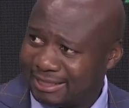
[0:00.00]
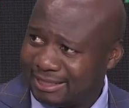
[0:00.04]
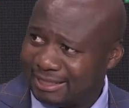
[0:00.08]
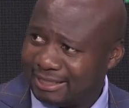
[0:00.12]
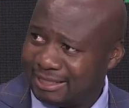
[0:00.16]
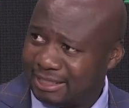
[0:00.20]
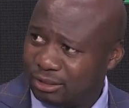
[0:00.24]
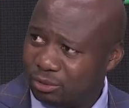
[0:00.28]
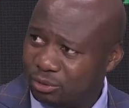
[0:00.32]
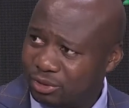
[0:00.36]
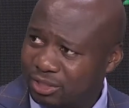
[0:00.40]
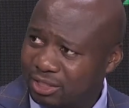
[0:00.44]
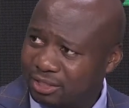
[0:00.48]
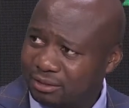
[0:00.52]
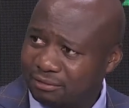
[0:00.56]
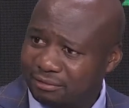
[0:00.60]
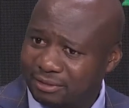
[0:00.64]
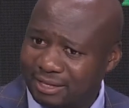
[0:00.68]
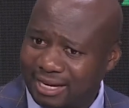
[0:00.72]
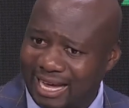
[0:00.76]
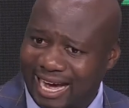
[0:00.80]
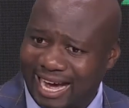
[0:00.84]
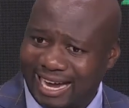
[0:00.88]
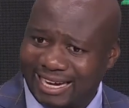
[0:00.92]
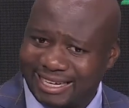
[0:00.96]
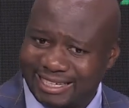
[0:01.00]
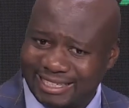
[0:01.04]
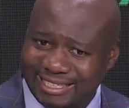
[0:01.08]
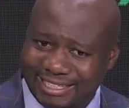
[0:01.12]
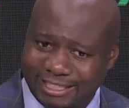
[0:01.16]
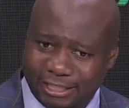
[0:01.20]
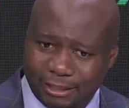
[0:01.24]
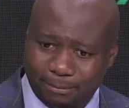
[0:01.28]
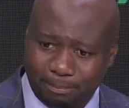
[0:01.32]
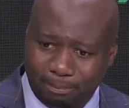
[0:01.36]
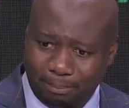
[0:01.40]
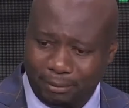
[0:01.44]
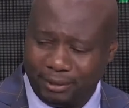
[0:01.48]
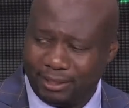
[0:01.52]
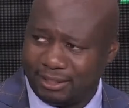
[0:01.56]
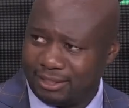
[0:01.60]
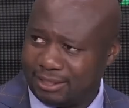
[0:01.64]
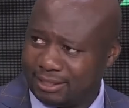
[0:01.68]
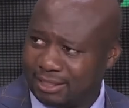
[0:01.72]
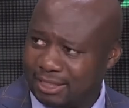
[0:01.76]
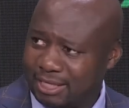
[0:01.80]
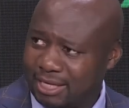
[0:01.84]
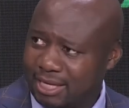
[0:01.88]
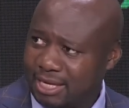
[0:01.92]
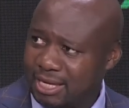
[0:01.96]
did not even
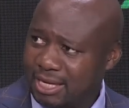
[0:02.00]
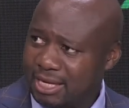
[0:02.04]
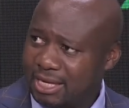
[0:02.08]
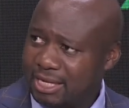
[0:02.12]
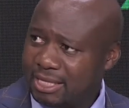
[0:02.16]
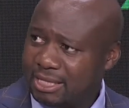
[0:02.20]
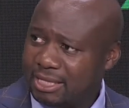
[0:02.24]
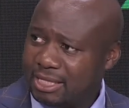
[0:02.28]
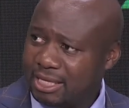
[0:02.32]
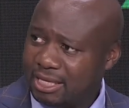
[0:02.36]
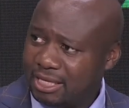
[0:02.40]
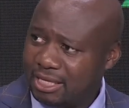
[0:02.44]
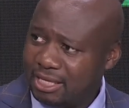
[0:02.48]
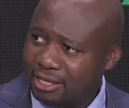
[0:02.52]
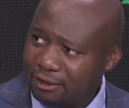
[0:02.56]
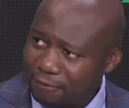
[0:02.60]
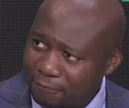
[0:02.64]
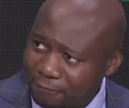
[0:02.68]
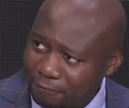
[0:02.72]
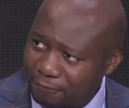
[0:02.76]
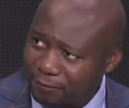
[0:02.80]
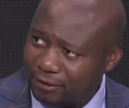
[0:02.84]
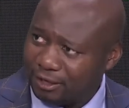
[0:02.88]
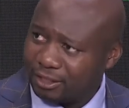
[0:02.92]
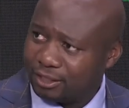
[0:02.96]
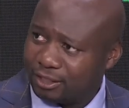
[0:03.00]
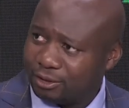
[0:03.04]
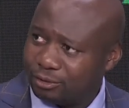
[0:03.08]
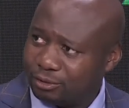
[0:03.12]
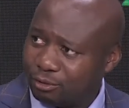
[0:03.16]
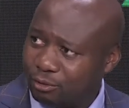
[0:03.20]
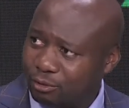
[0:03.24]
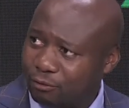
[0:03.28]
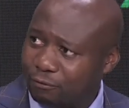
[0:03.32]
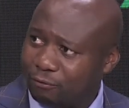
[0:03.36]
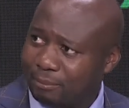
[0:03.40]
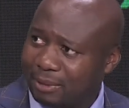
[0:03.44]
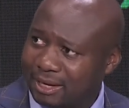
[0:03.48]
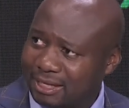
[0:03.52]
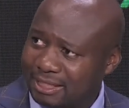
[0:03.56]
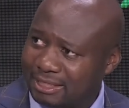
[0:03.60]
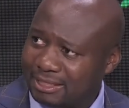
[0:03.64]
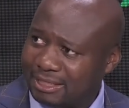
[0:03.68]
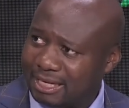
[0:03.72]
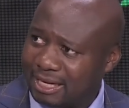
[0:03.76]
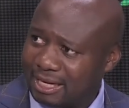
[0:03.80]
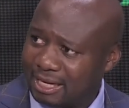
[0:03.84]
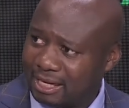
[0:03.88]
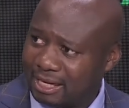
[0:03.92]
anticipate the effect of monetary